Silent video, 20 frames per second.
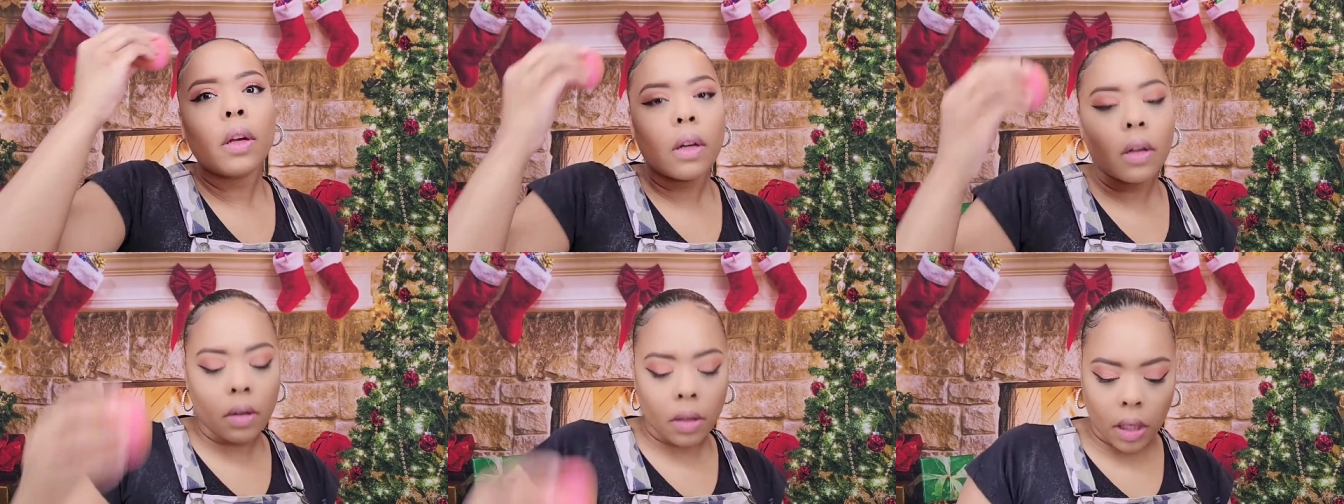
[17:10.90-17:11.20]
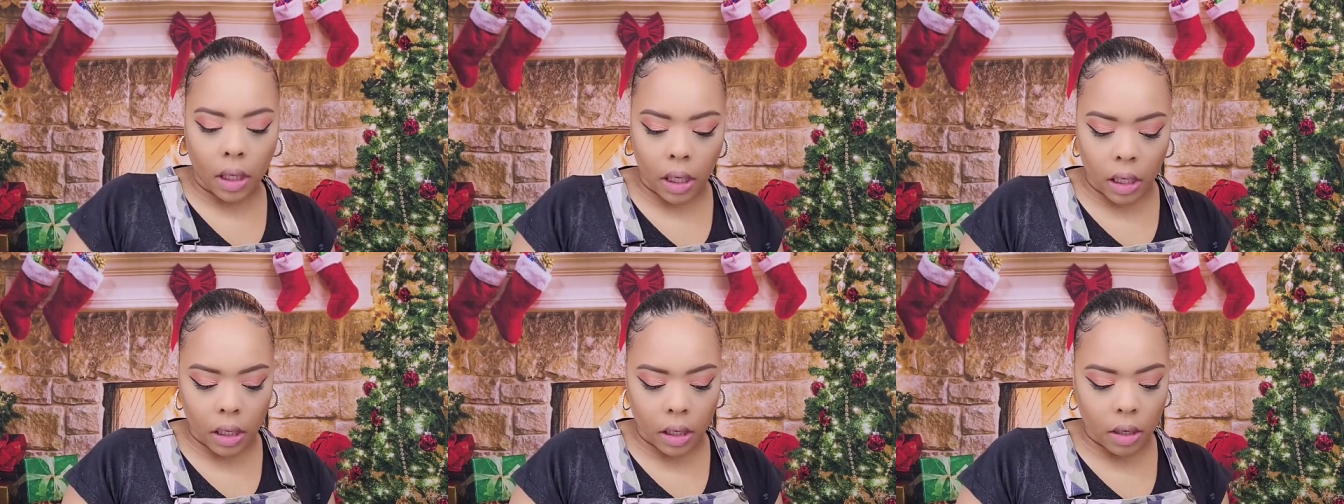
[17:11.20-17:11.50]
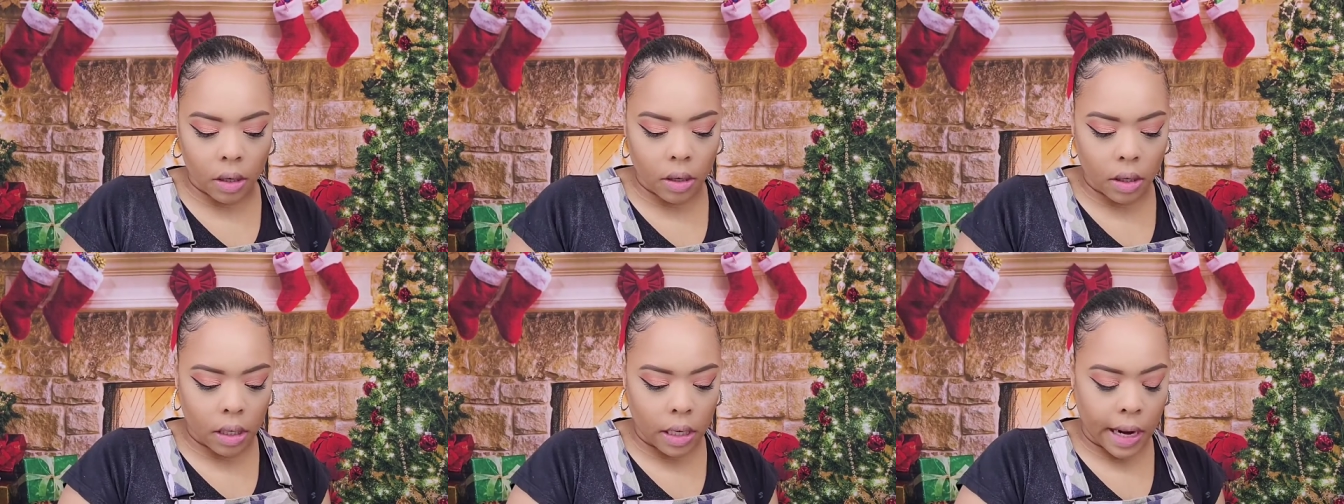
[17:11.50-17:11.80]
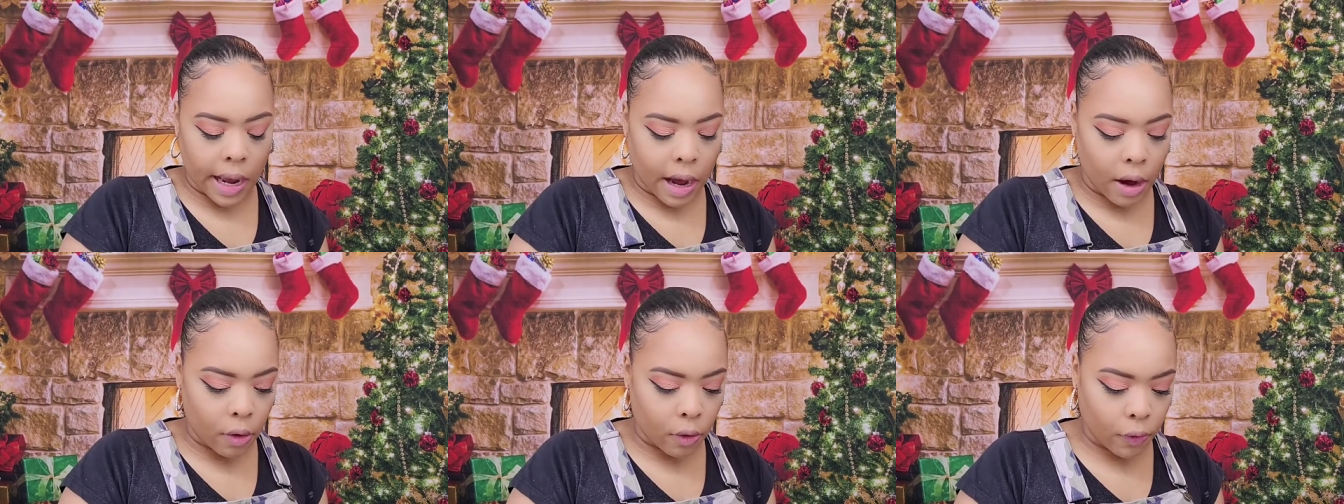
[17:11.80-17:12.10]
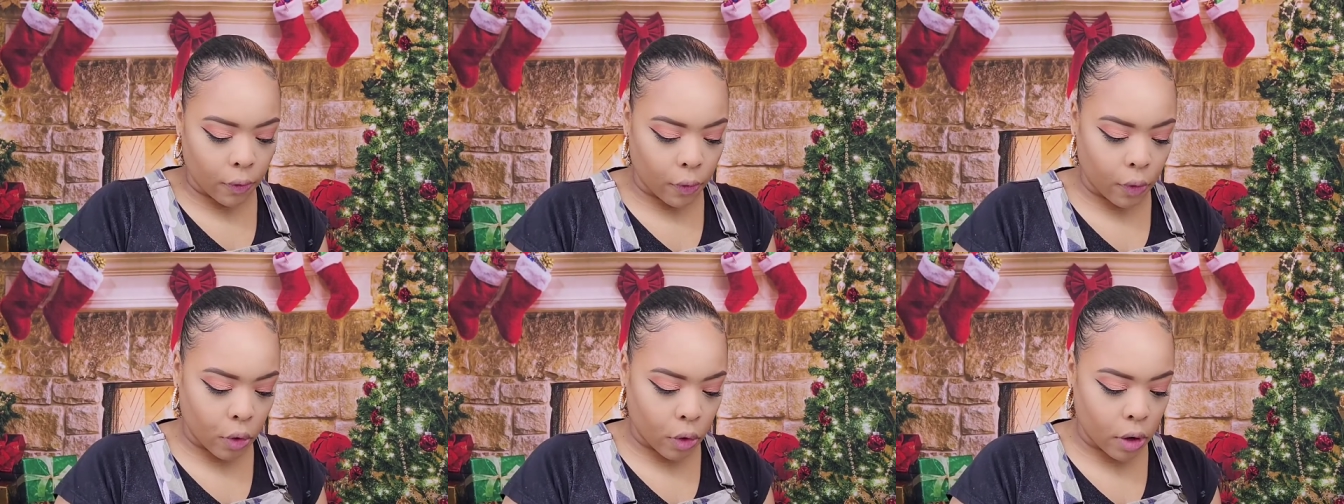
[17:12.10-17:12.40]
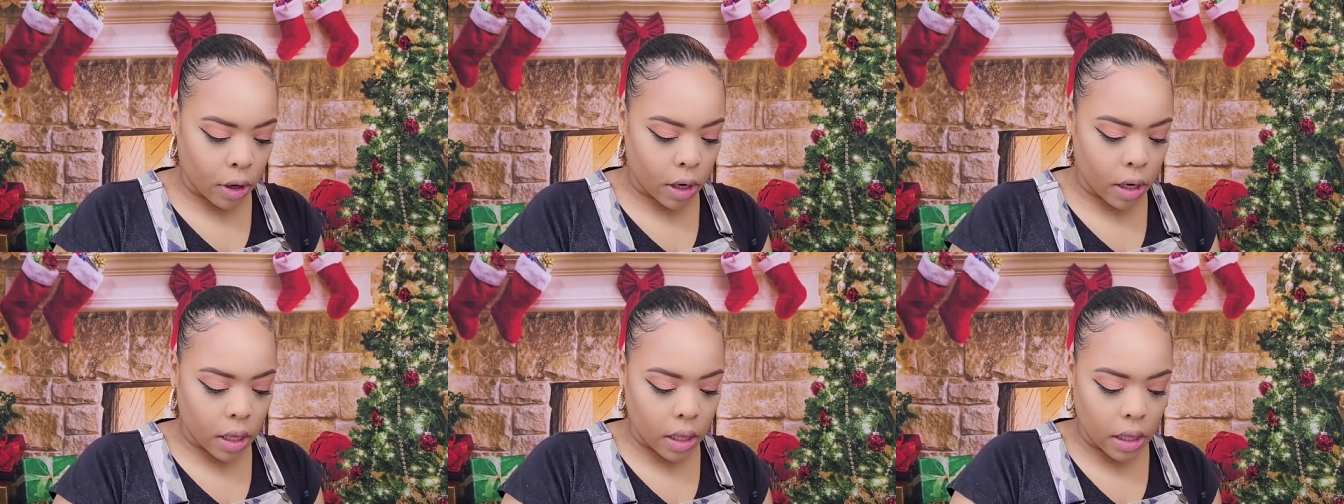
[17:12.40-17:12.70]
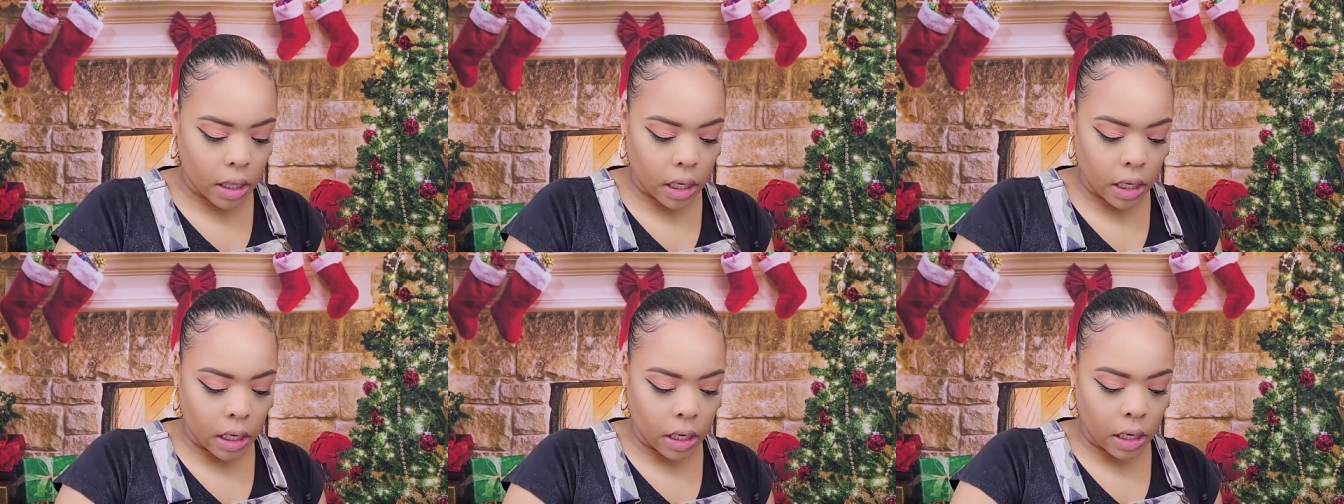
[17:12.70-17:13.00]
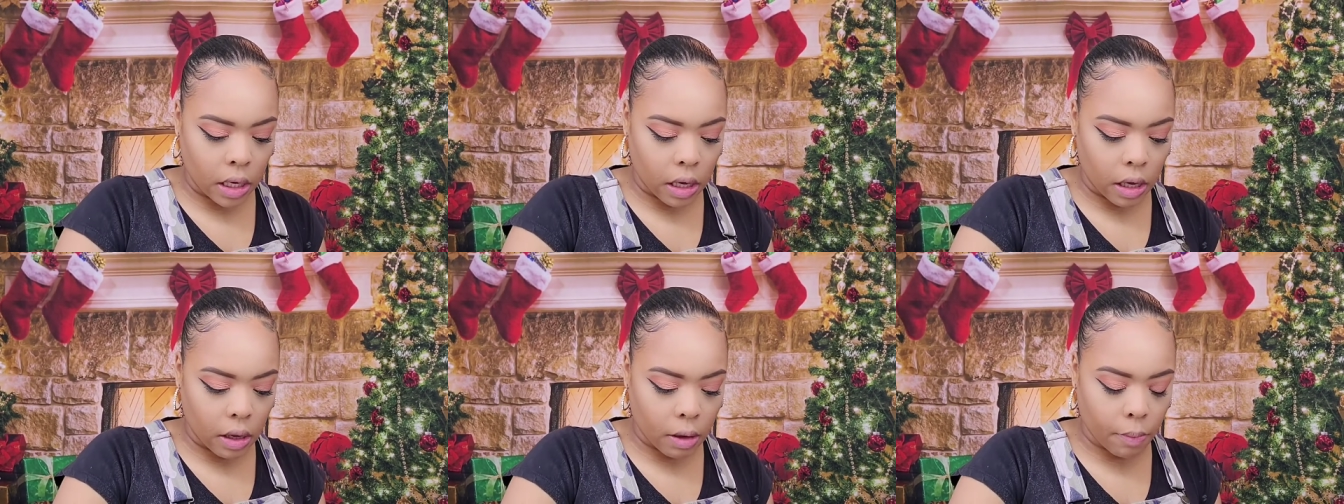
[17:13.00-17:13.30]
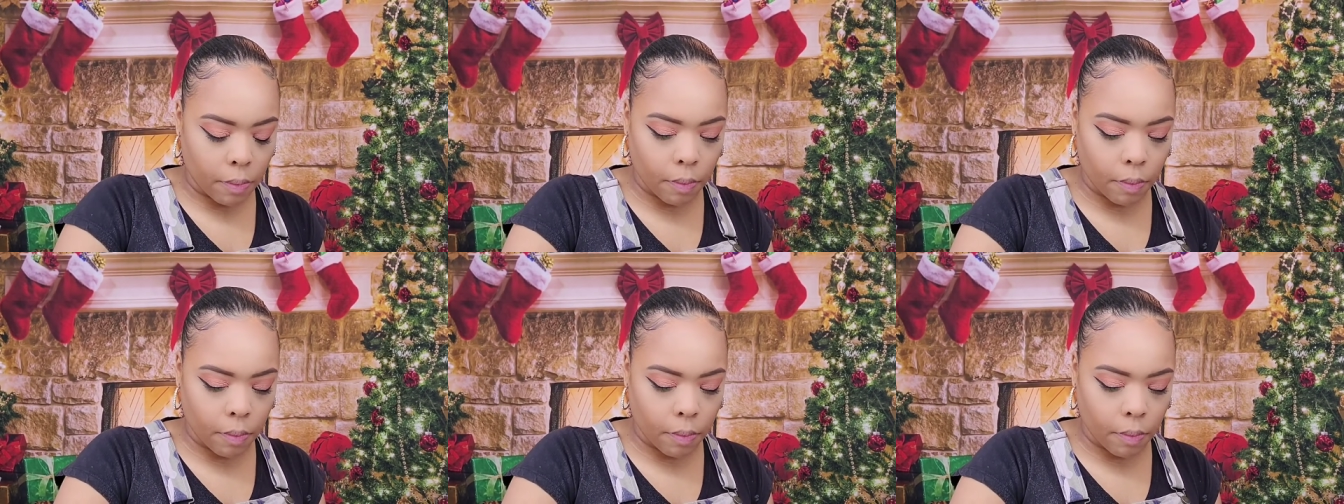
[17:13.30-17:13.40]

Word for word: Okay, now for the